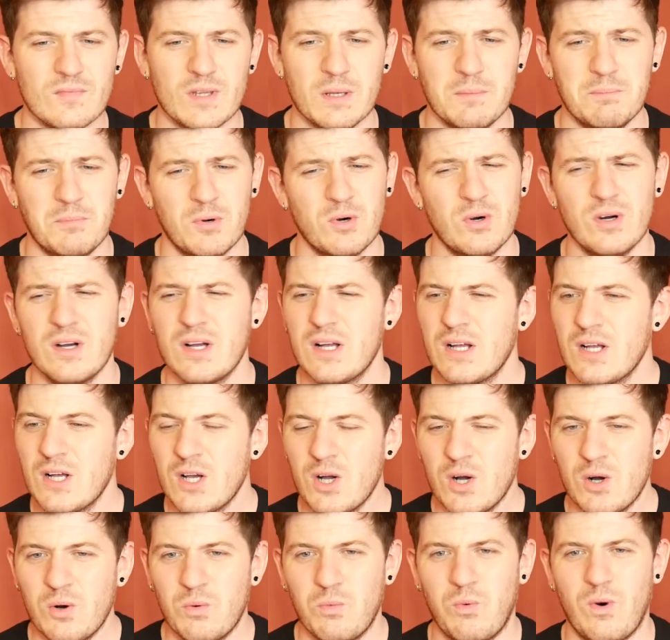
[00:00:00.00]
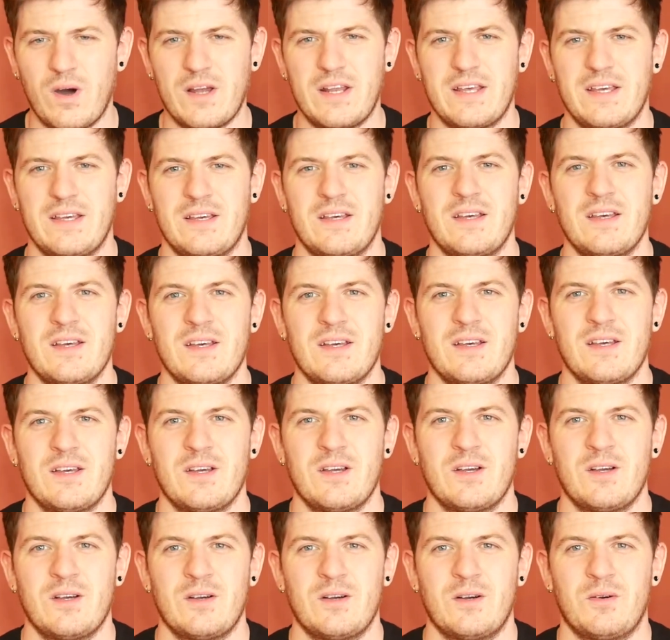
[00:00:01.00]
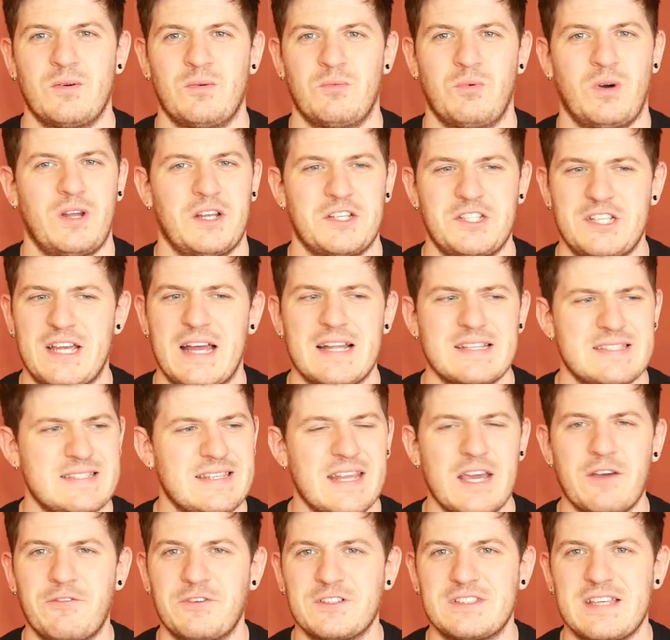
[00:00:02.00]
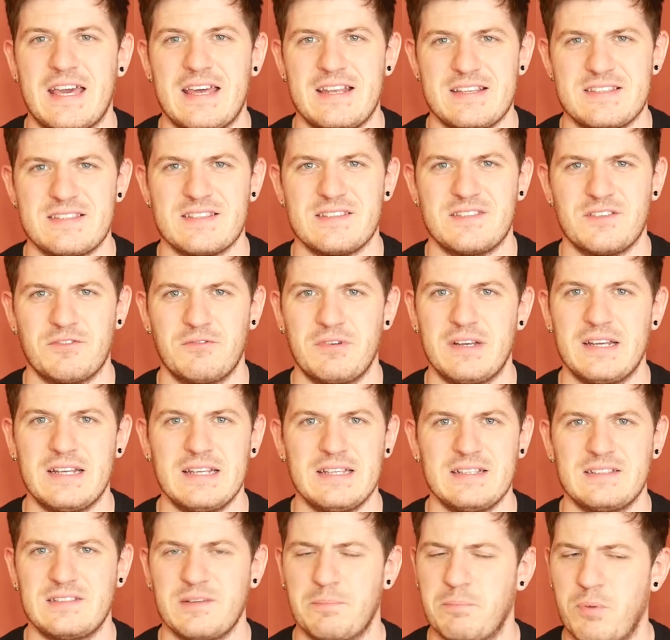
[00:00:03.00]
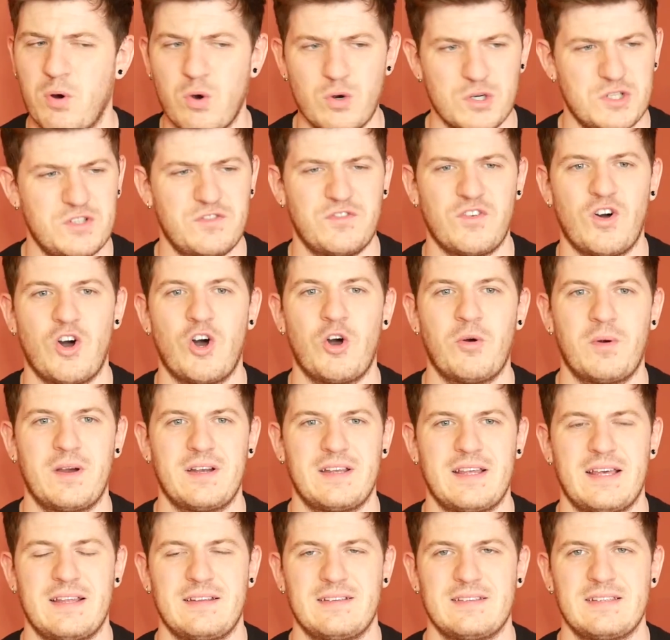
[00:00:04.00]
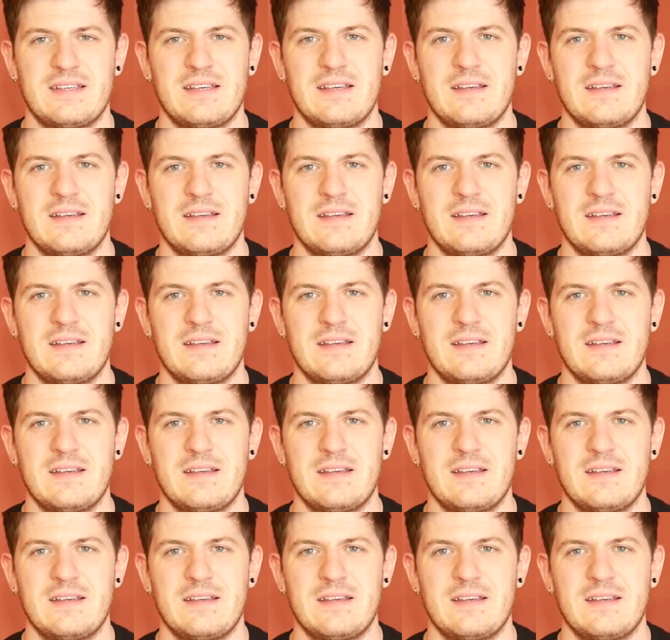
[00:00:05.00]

But what a chance now for Tennyson to push forward and